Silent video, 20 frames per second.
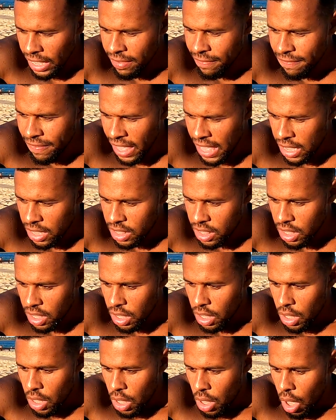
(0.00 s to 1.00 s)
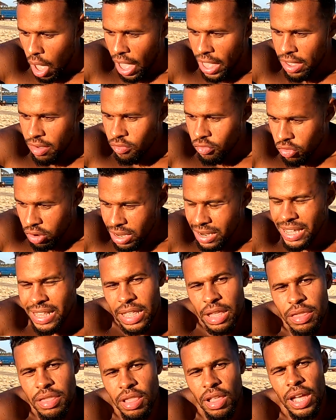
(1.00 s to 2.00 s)
In fact, I
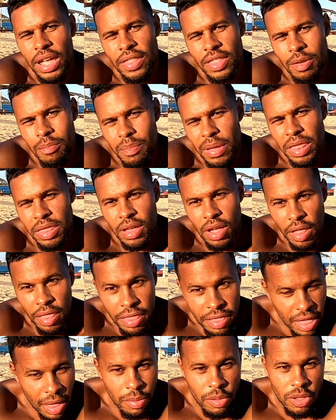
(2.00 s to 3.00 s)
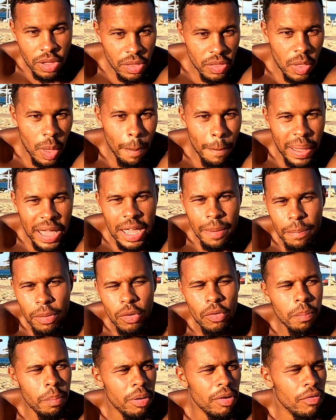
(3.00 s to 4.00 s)
really dislike the misconception that
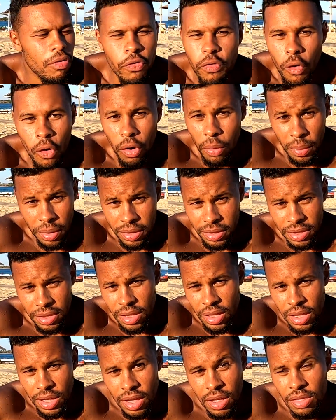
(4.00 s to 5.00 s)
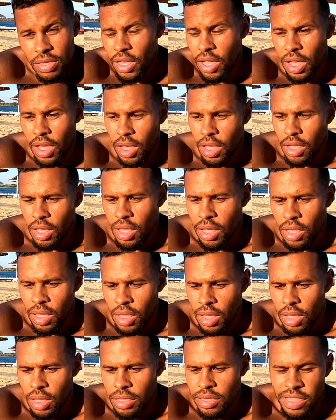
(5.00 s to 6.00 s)
people put forward that
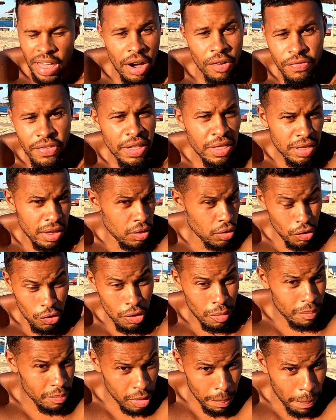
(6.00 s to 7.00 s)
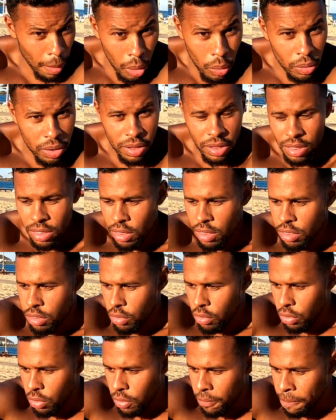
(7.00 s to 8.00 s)
Southeastern Europe, the
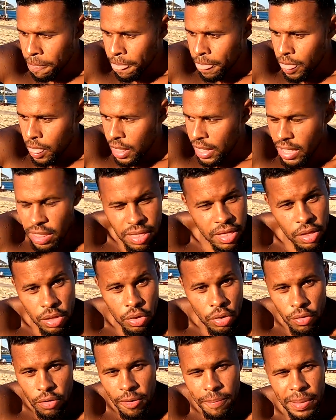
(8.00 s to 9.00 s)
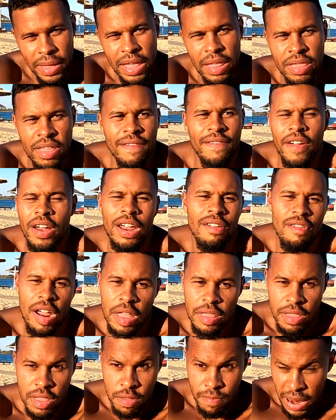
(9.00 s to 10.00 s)
Balkans or Eastern Europe is a very
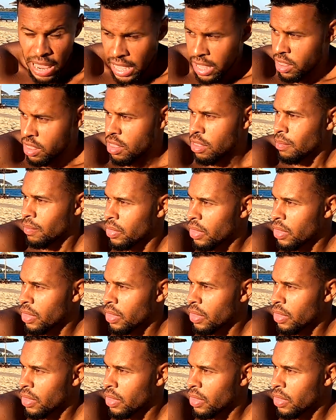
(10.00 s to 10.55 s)
racist place.